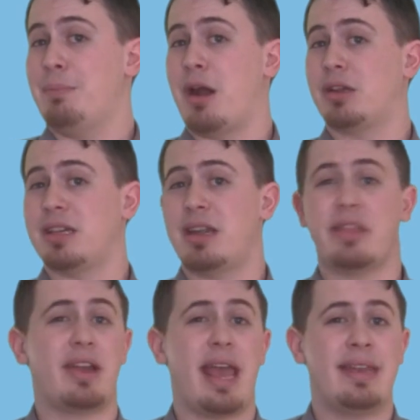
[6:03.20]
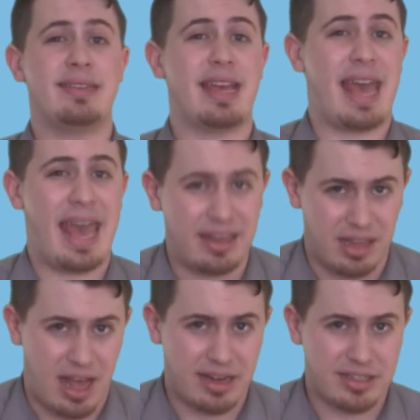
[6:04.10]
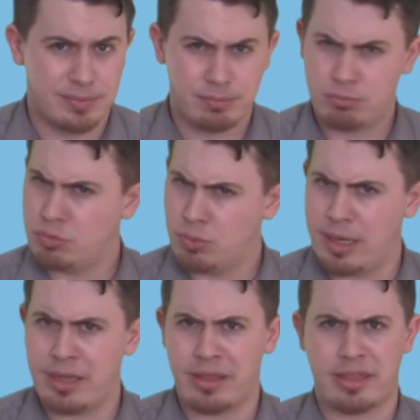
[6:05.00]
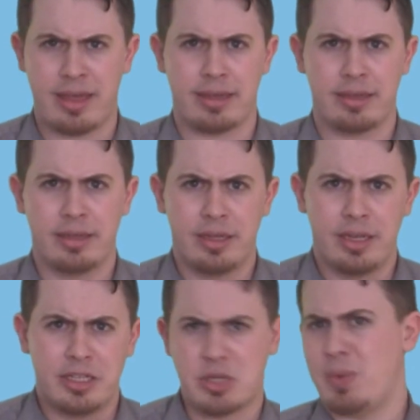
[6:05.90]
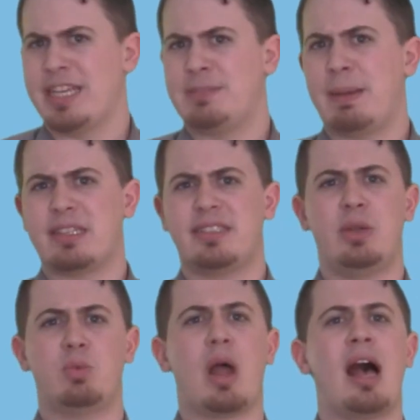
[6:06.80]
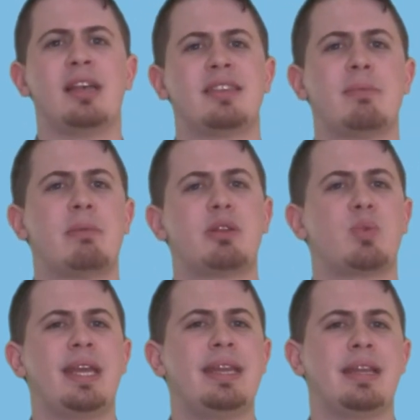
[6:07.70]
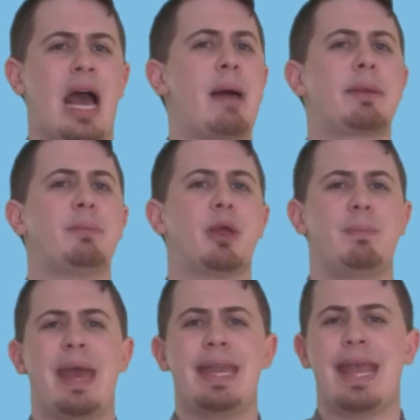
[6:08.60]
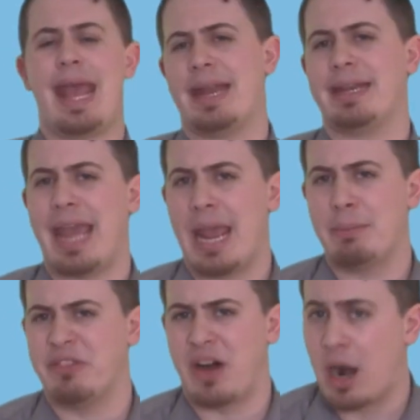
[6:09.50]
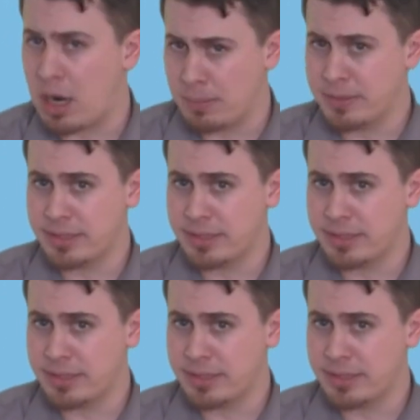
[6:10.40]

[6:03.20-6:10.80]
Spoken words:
marks another end to Headlock'd. What do you think? Should we expect to see Raw somewhere between Comic Book Men and Game of Arms?